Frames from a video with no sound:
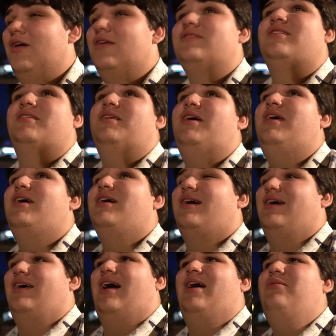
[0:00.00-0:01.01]
Tonight,
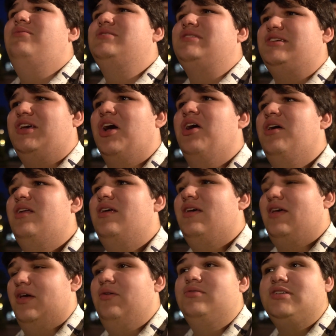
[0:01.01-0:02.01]
I was good.
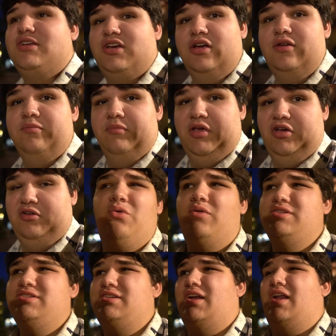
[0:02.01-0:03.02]
It was a good meal. It
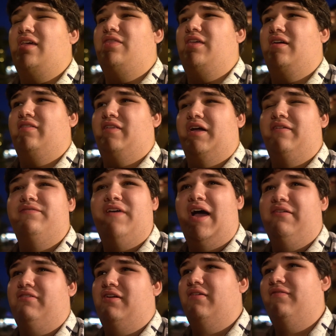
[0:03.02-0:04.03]
wasn't anything like
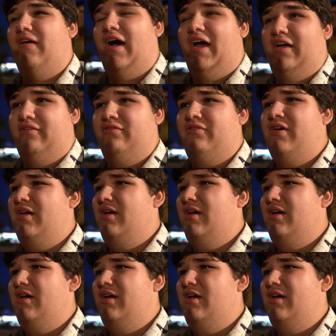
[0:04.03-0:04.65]
5 out of 5.